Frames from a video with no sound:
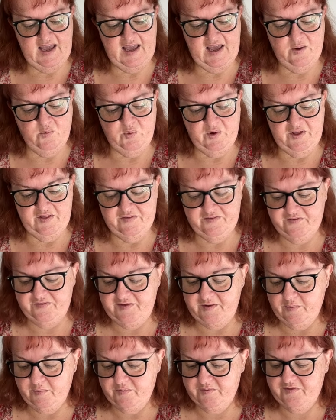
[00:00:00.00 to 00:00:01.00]
with
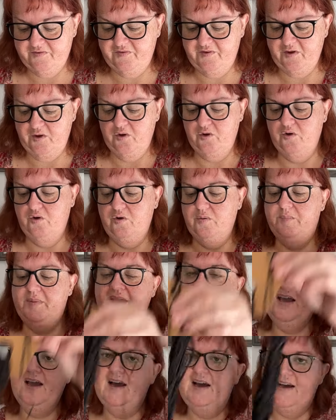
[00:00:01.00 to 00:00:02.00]
silks for you
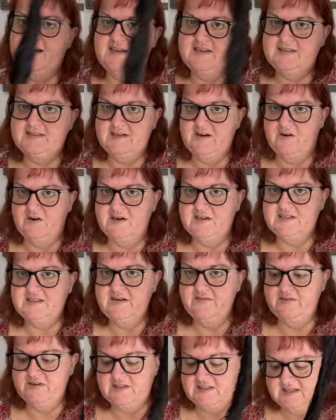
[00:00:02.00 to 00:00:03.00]

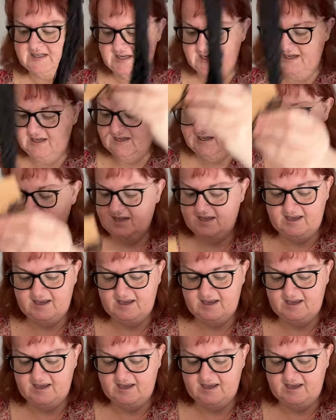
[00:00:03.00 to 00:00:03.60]
PR070.